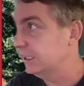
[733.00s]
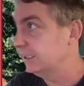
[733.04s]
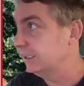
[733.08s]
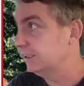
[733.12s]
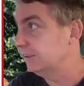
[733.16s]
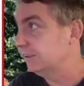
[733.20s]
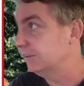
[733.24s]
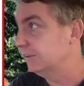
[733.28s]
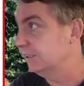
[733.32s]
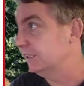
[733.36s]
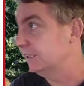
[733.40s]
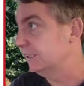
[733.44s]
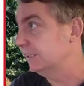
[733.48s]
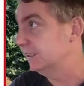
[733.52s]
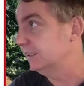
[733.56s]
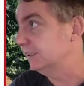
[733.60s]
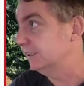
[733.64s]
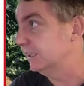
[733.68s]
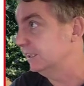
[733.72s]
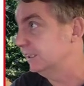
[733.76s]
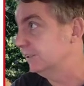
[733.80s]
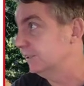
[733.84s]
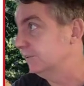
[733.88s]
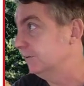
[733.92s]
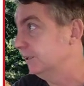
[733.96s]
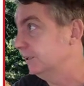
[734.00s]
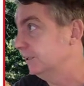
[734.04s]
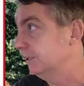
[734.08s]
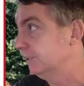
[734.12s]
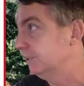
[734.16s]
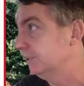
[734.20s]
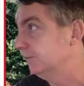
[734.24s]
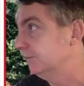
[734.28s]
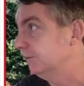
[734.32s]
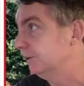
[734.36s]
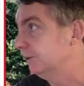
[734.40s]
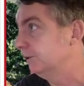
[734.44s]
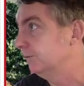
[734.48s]
can enter into
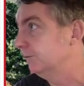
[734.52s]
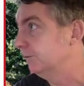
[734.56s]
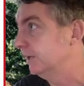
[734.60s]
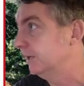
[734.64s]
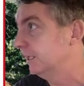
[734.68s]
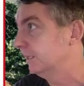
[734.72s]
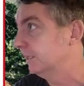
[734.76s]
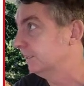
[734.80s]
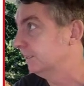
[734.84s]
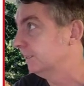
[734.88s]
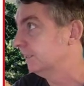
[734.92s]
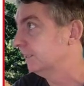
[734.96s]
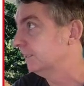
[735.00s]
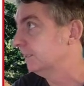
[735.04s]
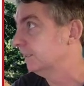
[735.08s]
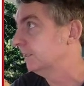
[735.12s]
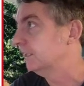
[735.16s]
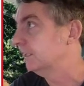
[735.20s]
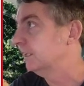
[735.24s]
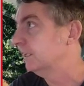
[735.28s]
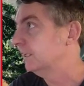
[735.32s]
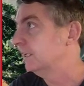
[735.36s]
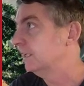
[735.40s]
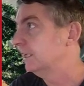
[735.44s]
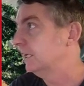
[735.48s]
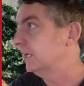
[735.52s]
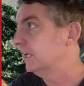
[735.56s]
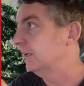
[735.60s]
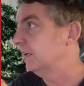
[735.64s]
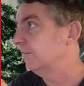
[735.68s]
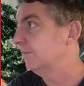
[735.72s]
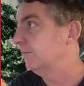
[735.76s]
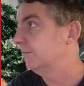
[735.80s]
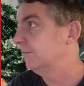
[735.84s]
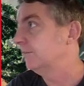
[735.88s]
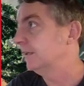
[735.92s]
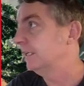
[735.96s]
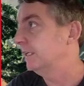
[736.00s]
individual months.
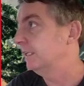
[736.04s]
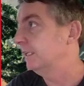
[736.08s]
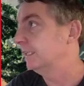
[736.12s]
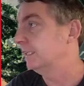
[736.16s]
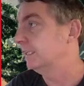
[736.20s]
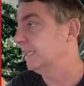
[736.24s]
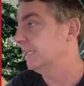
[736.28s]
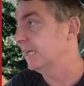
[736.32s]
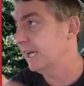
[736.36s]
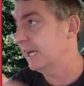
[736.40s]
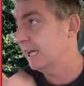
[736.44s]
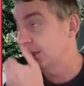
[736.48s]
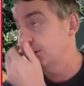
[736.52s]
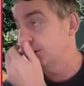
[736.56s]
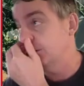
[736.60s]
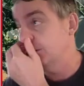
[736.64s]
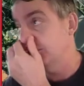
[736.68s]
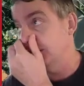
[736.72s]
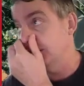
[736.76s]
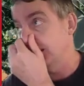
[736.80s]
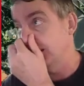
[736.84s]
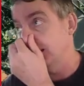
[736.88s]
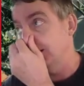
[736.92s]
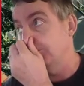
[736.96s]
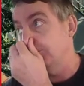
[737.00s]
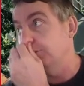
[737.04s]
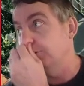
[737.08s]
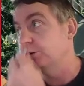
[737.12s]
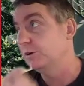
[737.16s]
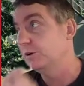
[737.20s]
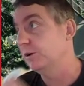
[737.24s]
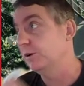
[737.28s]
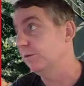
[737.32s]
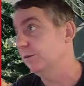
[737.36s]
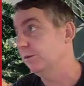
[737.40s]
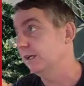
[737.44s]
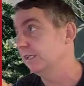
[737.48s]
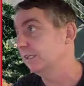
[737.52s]
Hit save, and that will
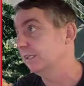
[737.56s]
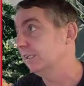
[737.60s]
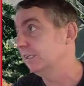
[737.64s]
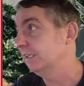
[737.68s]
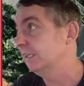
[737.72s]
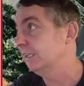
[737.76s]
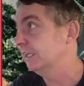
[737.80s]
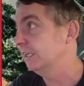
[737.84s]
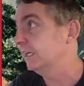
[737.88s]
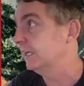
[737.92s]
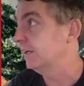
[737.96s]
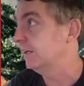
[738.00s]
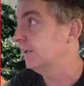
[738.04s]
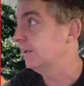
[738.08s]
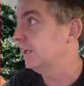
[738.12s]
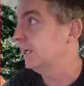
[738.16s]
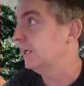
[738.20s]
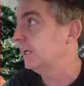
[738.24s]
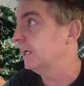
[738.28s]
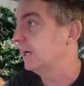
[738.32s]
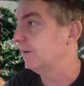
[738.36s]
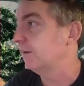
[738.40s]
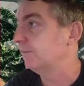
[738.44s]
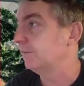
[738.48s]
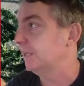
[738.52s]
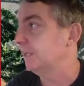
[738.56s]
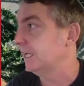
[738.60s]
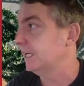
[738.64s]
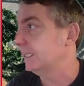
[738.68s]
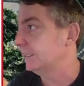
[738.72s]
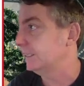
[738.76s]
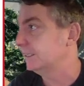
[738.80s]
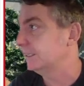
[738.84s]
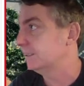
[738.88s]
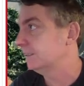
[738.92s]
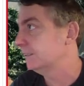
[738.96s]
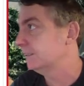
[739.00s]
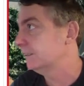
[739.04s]
automatically
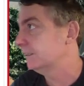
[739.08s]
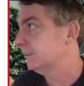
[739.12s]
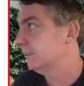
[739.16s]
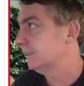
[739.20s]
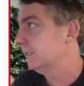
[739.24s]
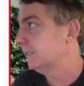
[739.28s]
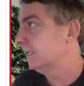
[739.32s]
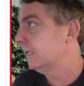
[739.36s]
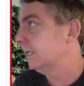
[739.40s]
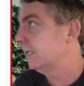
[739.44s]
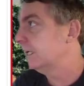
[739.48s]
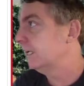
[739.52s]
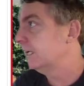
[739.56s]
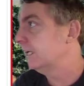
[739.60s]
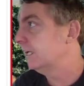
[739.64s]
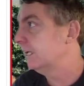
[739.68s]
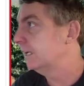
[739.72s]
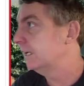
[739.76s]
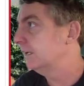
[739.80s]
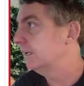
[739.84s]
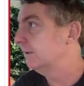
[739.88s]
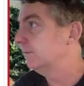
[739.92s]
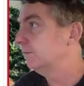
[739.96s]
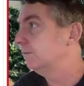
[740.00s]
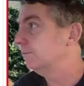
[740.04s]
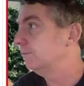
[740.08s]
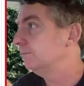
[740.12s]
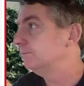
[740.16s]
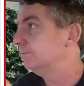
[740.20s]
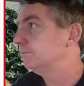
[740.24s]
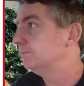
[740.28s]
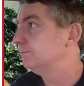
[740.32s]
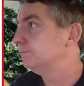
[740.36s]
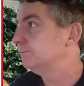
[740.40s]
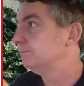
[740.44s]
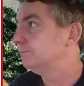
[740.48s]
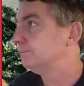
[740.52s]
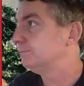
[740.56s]
update. And